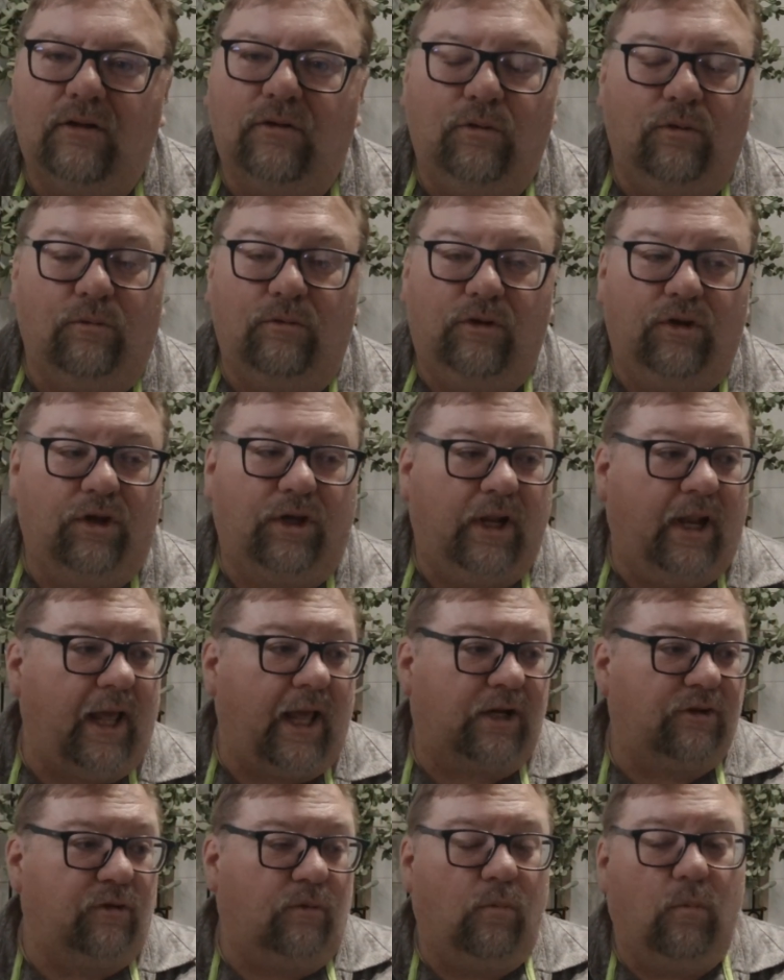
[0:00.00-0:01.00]
you can
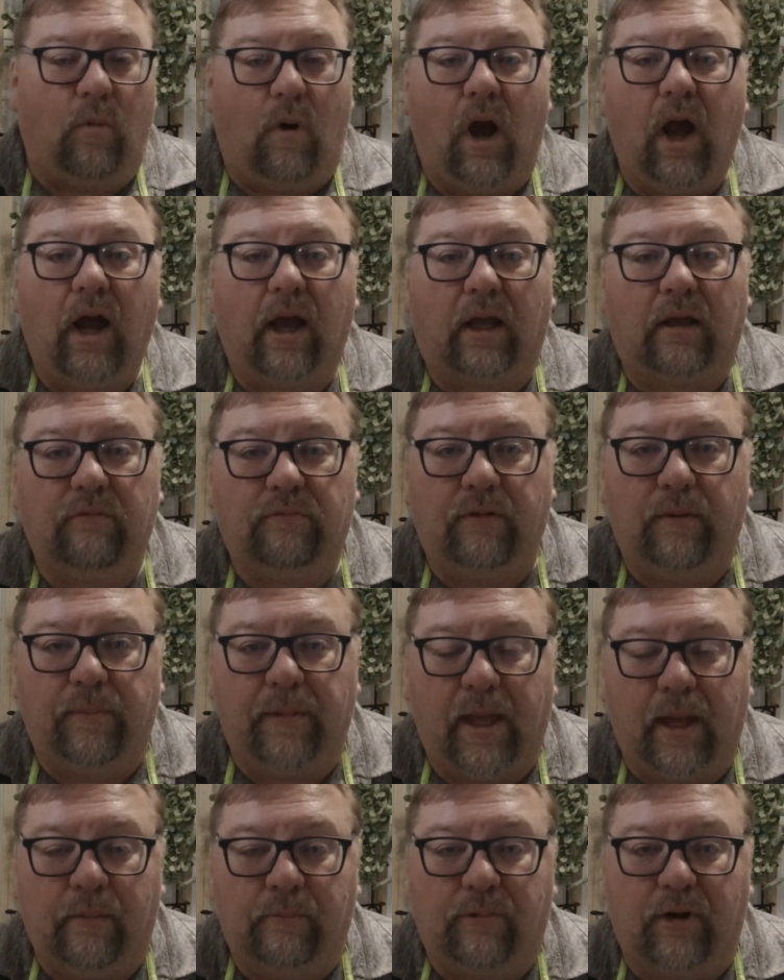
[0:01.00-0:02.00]
actually walk from
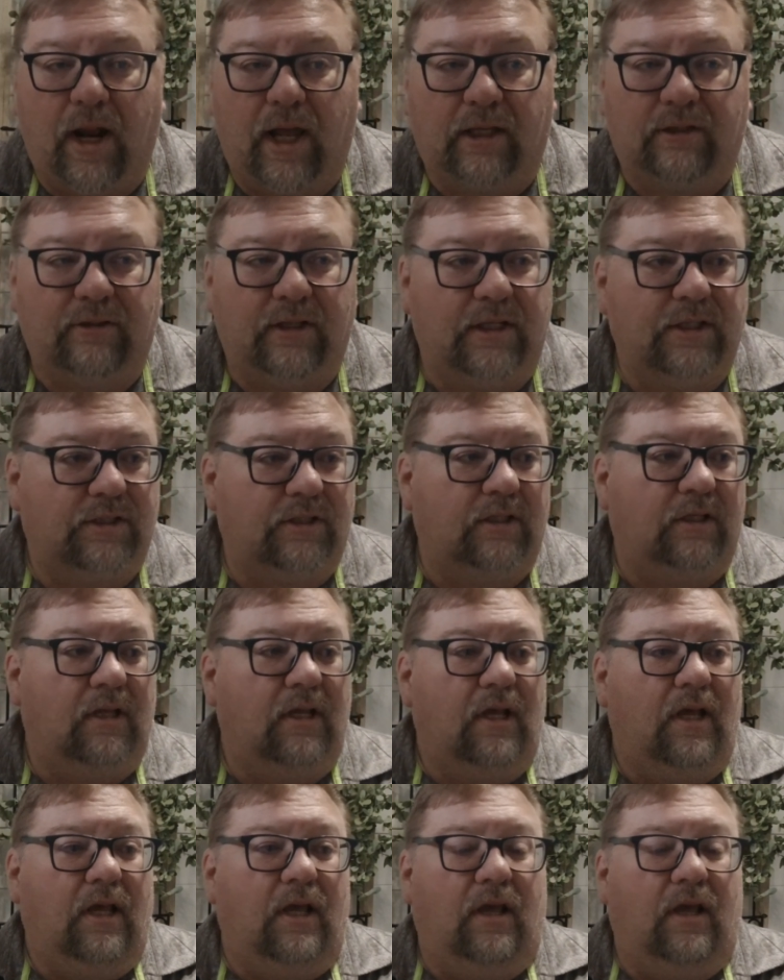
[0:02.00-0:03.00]
the Amtrak station